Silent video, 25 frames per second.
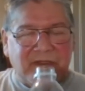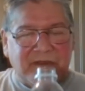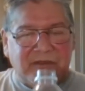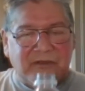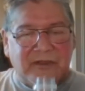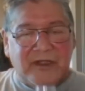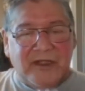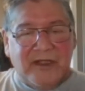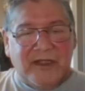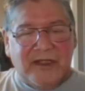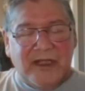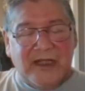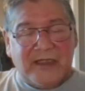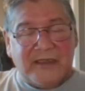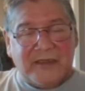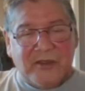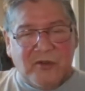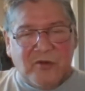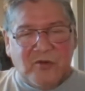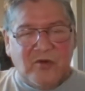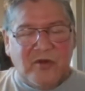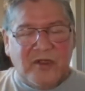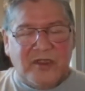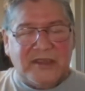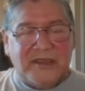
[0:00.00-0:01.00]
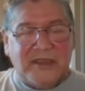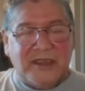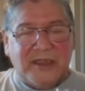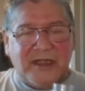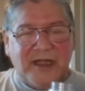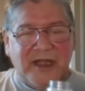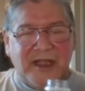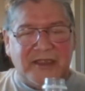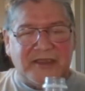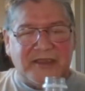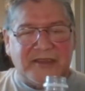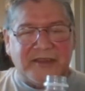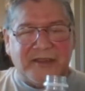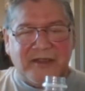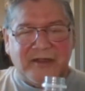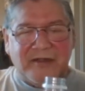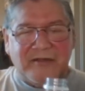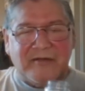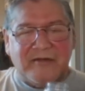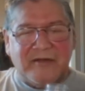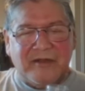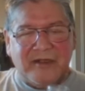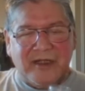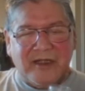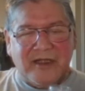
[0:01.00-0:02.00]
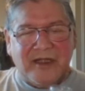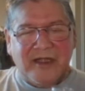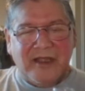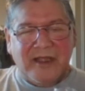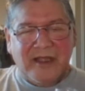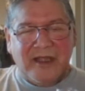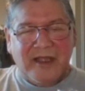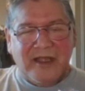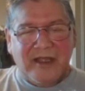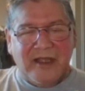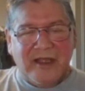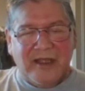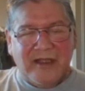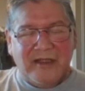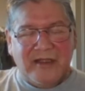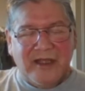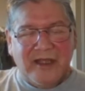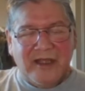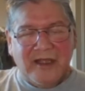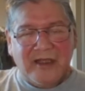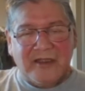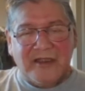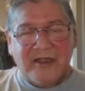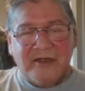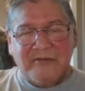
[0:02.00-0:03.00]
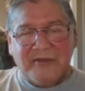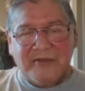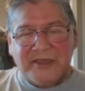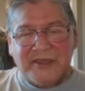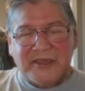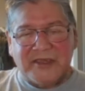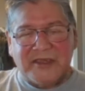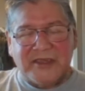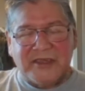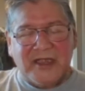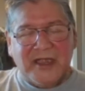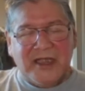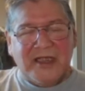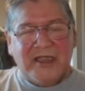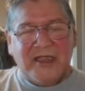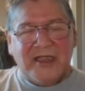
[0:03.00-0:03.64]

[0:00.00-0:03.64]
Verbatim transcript: So th- that's the holistic nature. The, uh, the elder was just